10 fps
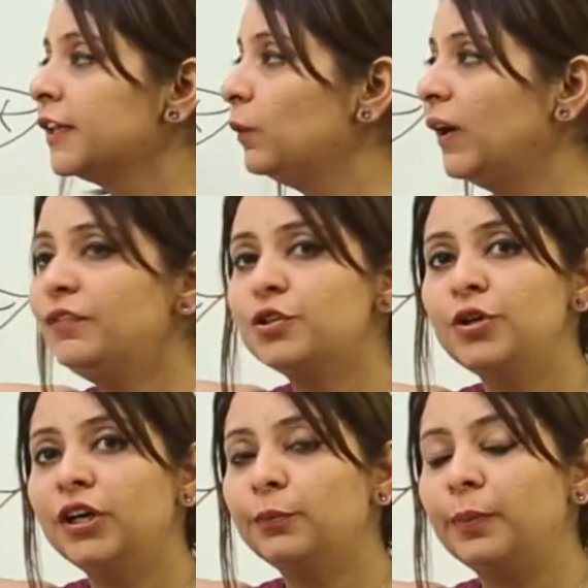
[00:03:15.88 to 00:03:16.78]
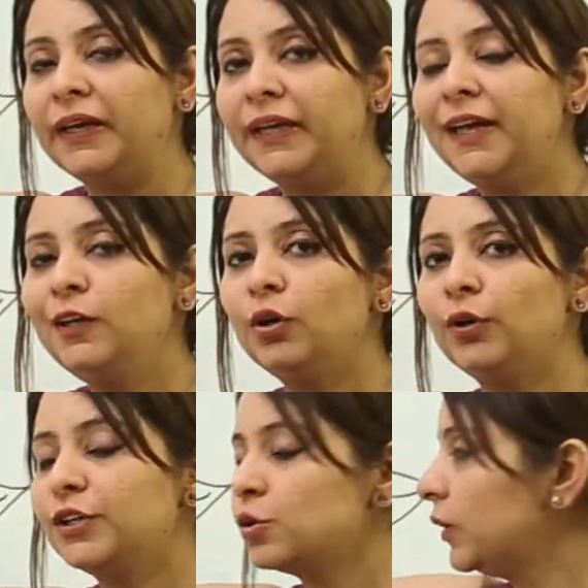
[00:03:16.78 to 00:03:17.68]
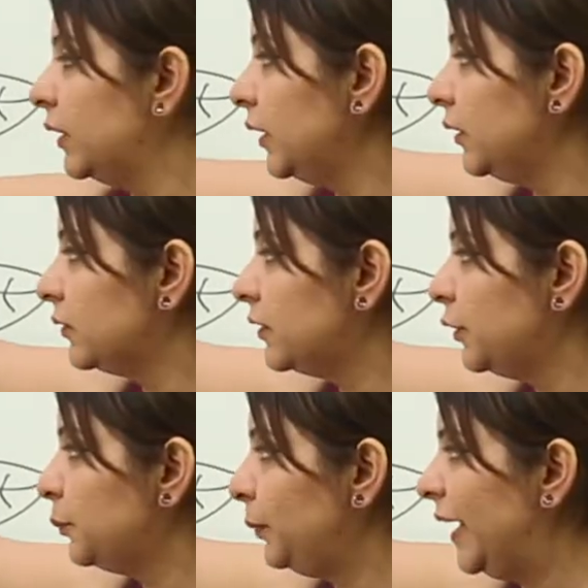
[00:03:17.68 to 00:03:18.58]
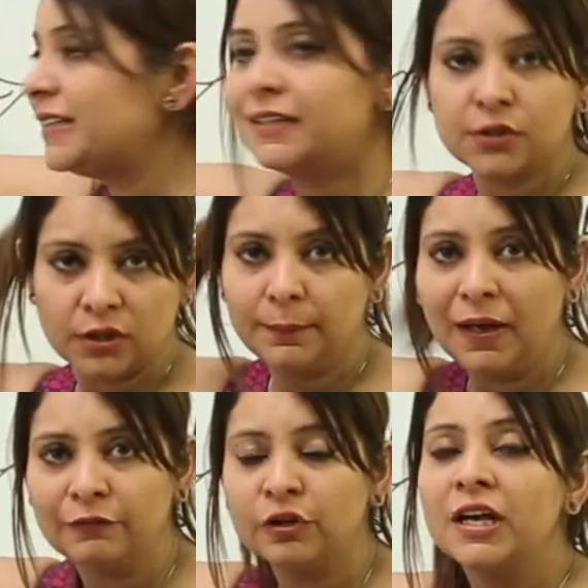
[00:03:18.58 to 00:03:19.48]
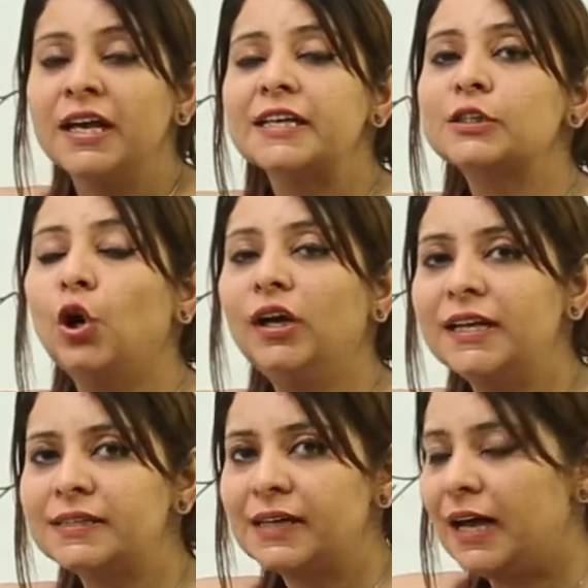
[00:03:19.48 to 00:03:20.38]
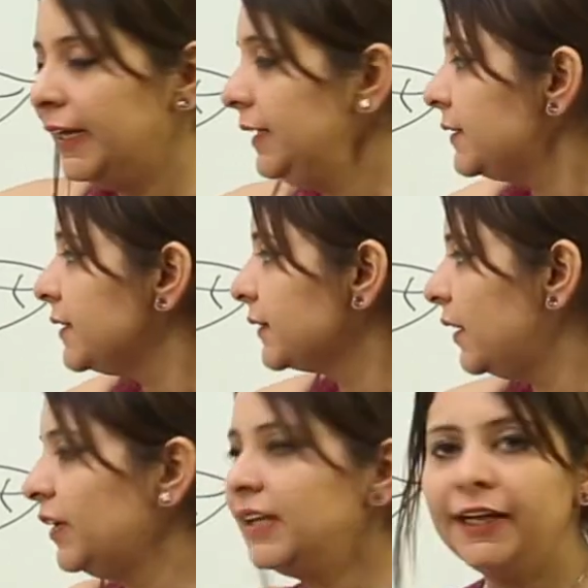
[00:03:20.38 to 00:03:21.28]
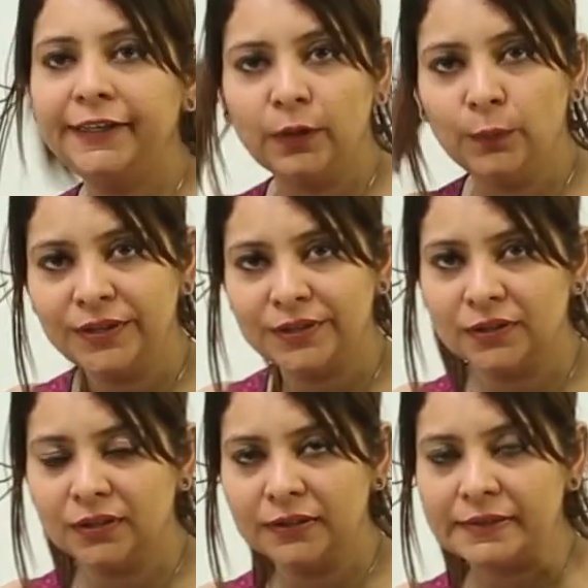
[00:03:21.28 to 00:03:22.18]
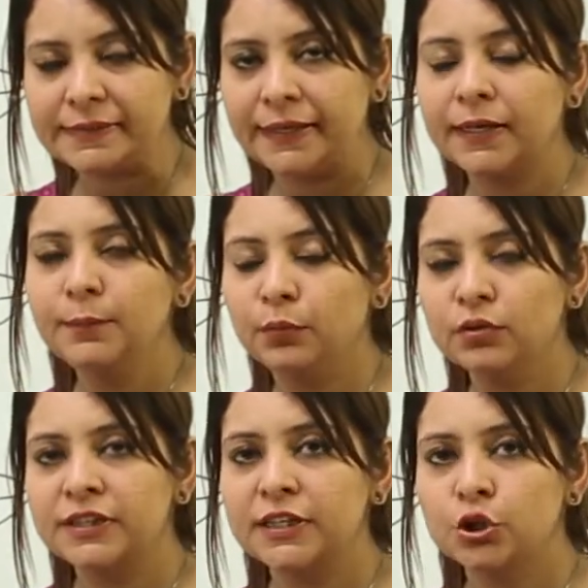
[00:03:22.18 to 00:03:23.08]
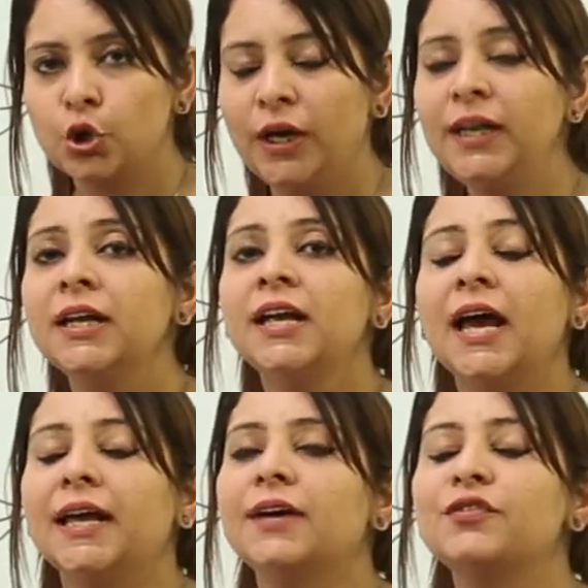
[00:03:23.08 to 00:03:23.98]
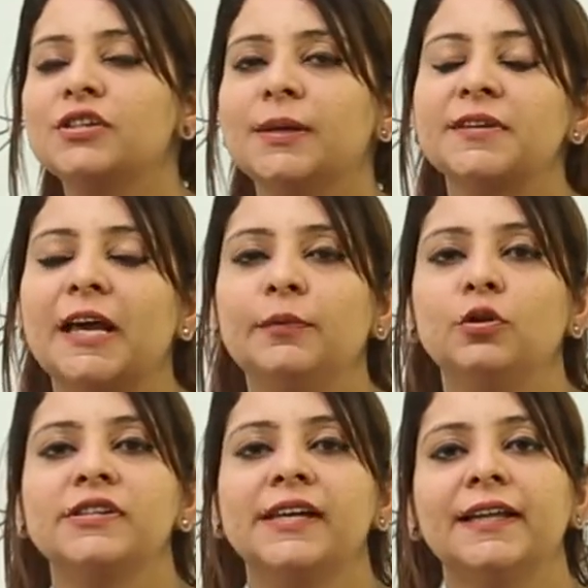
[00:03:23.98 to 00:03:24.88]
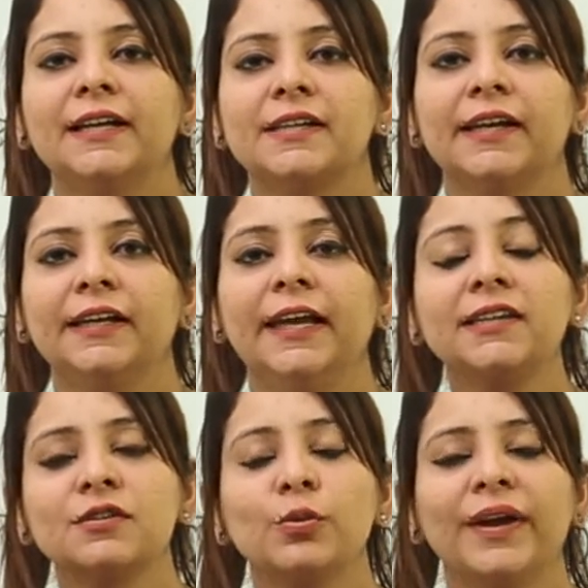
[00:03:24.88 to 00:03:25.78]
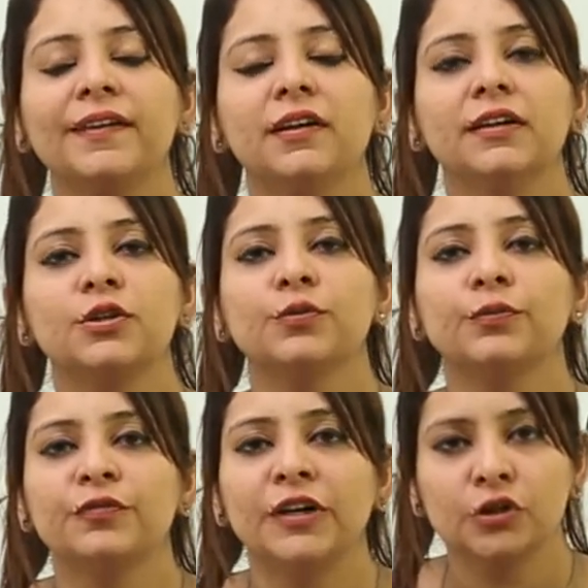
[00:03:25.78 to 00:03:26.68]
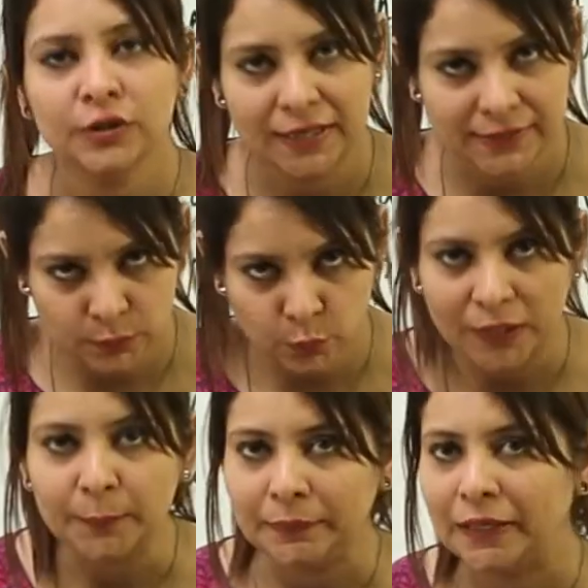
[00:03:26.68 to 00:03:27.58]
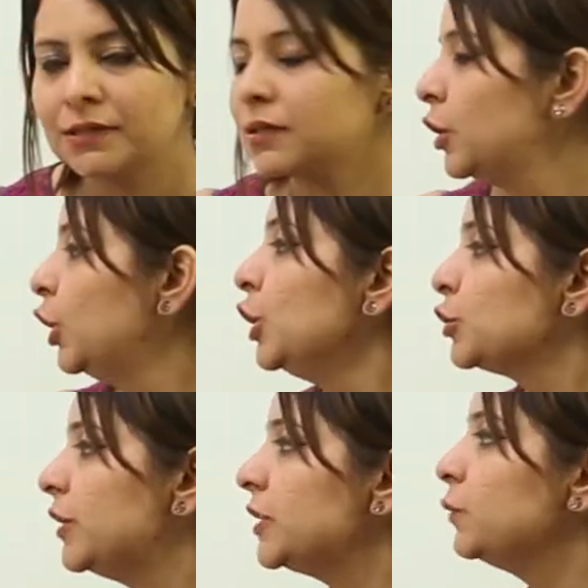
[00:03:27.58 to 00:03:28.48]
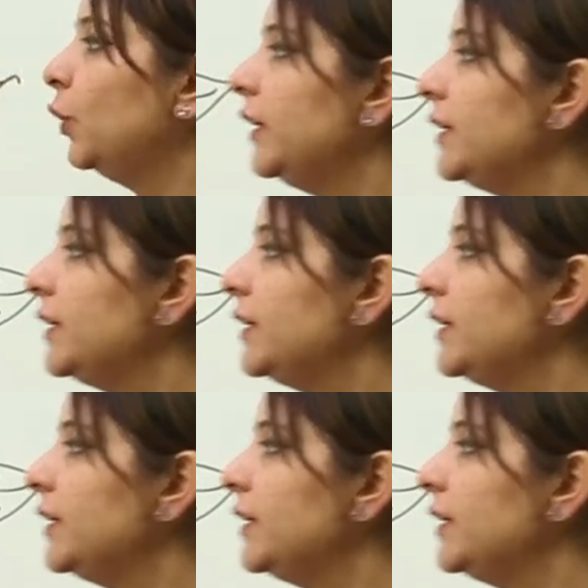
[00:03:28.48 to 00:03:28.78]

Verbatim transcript: The one which you are bringing and you are going to place it above is called as scion. Just cover the area with this thing compost in soil and after some time you will say that they connect together to function as one plant. So this is what